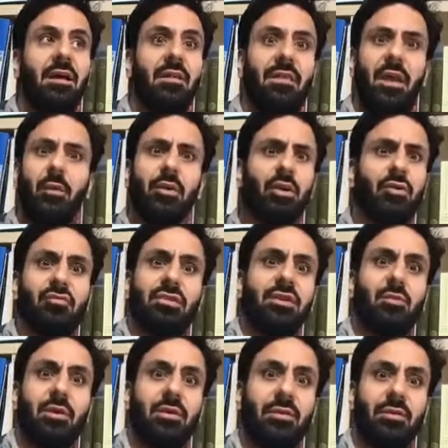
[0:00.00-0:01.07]
they would agree
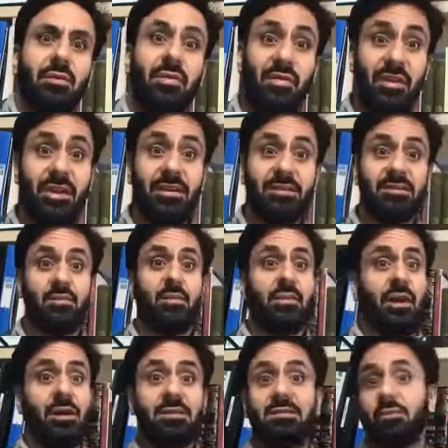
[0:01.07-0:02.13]
with theists, with
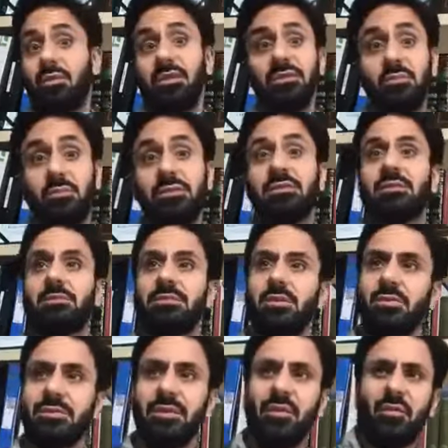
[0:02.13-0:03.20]
us Muslims. They
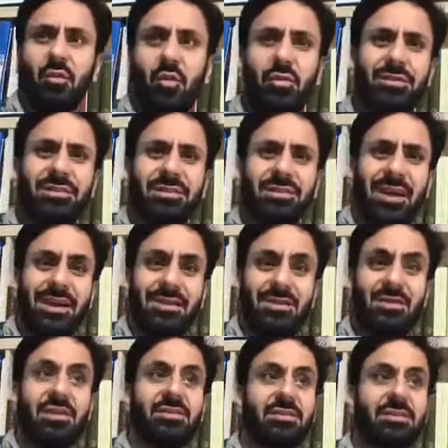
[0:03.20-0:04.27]
would say, of course, science
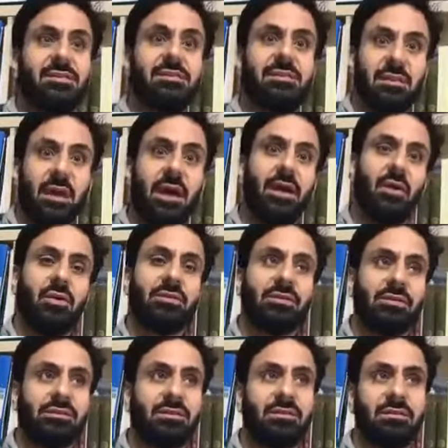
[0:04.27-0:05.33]
doesn't deny God's
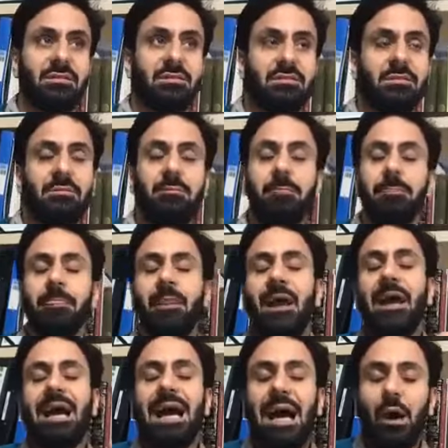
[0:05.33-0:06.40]
existence.
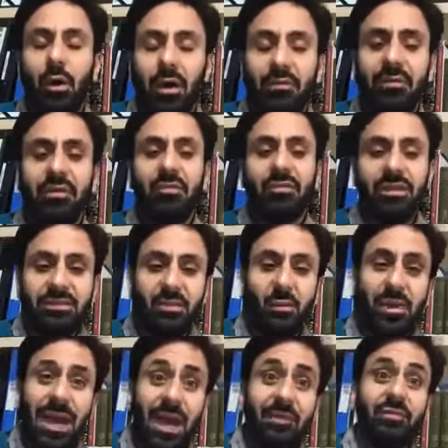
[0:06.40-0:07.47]
However, the reason
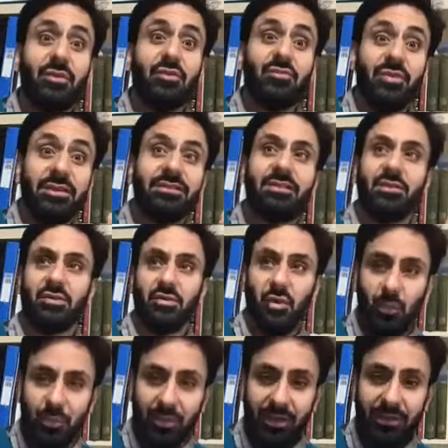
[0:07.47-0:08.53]
we have to address such
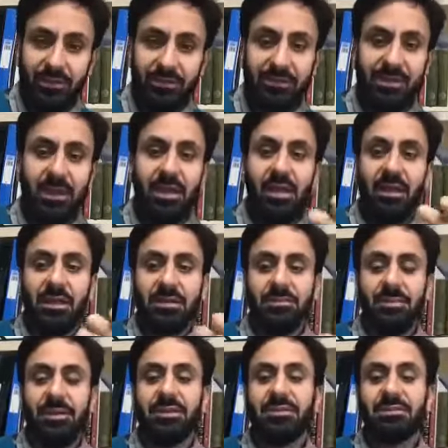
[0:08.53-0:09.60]
topics is
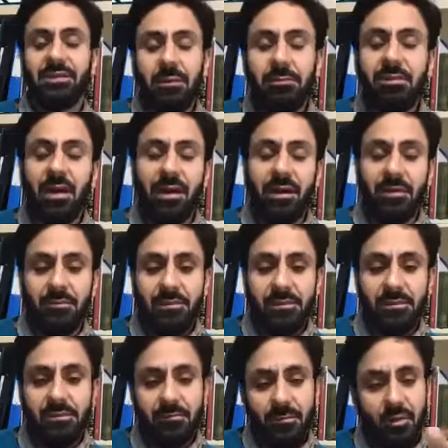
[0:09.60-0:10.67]
because
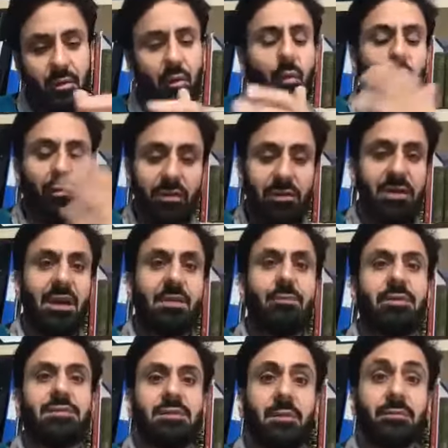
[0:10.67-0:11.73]
sometimes, not all the time, but
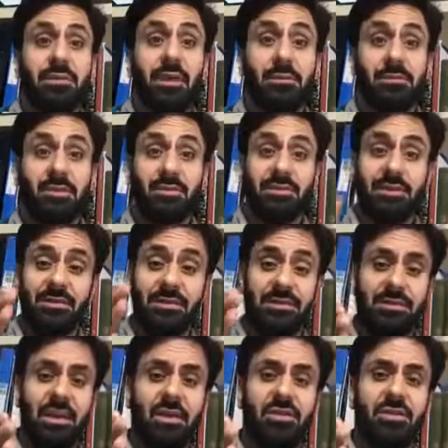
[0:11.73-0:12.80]
sometimes there is a
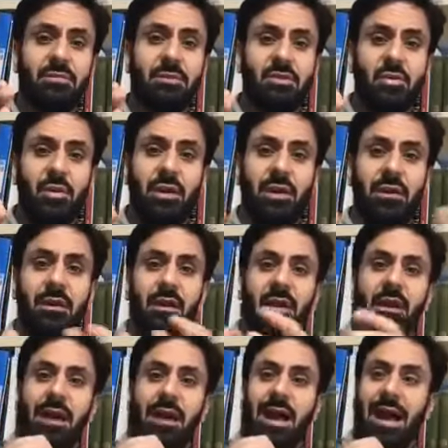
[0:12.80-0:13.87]
distinction between
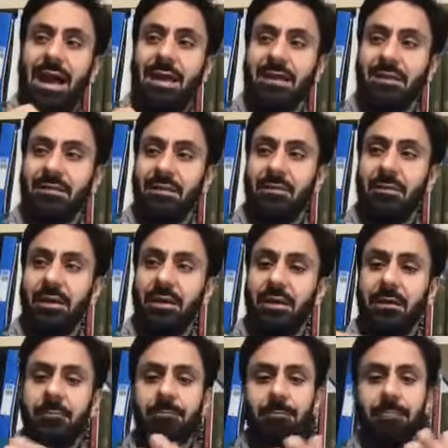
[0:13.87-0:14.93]

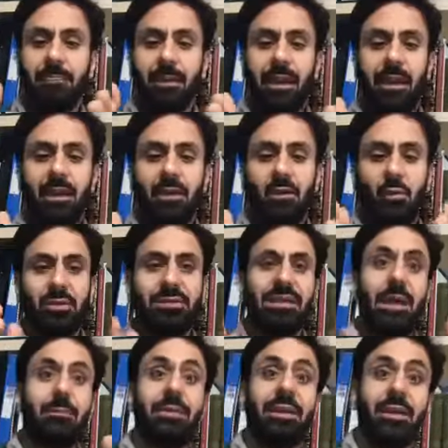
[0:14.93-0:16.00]
academia and what's
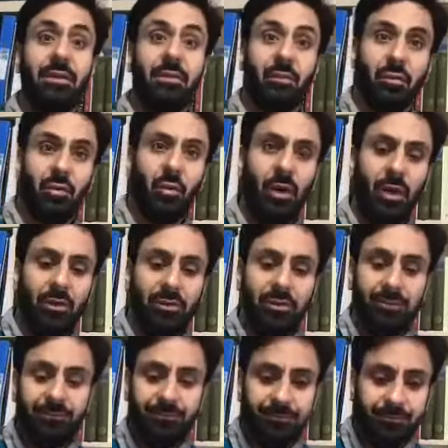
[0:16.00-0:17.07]
happening in the real world,
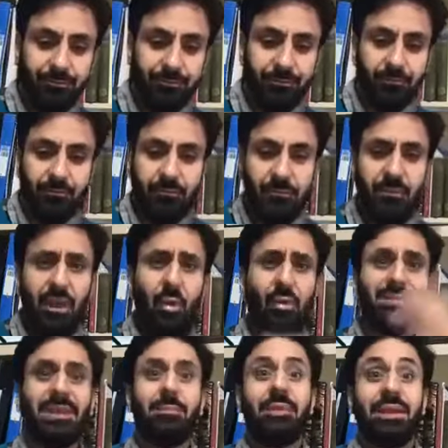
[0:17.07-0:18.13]
what's
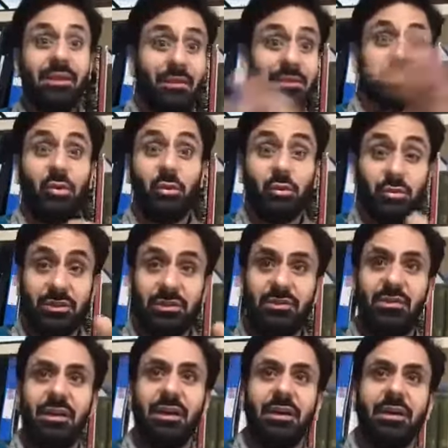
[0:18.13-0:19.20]
happening in the social
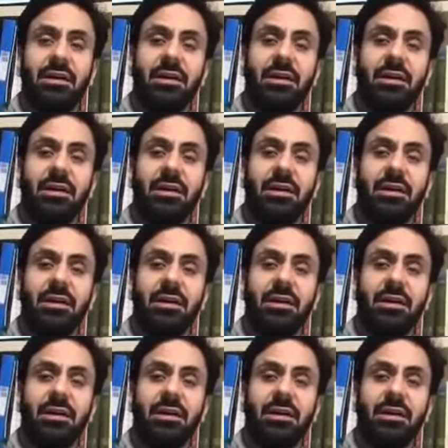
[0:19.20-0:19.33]
sphere.